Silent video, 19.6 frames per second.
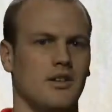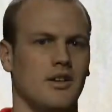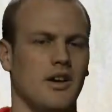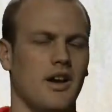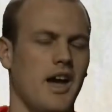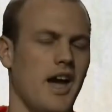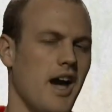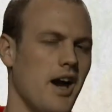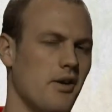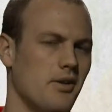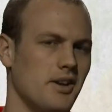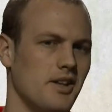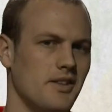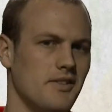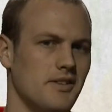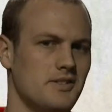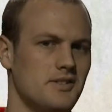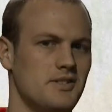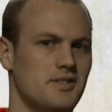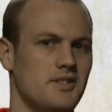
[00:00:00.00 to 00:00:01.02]
Howdy,
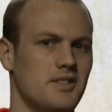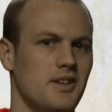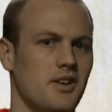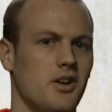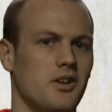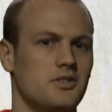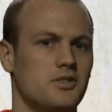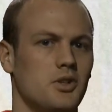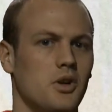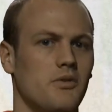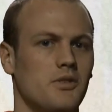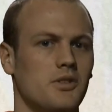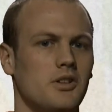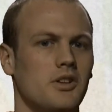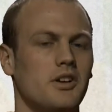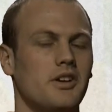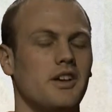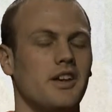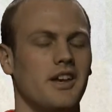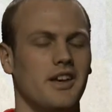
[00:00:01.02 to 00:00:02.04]
this is the Arts
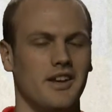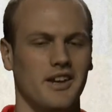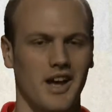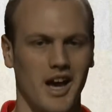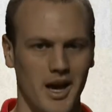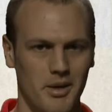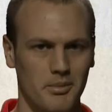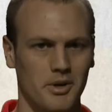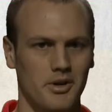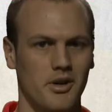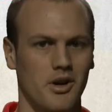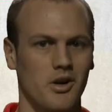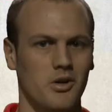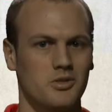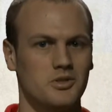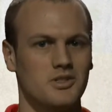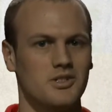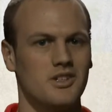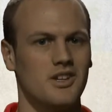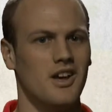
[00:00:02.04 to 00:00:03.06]
Overlook and I'm your
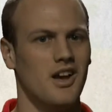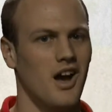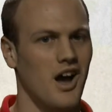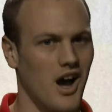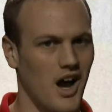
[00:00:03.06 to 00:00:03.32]
host.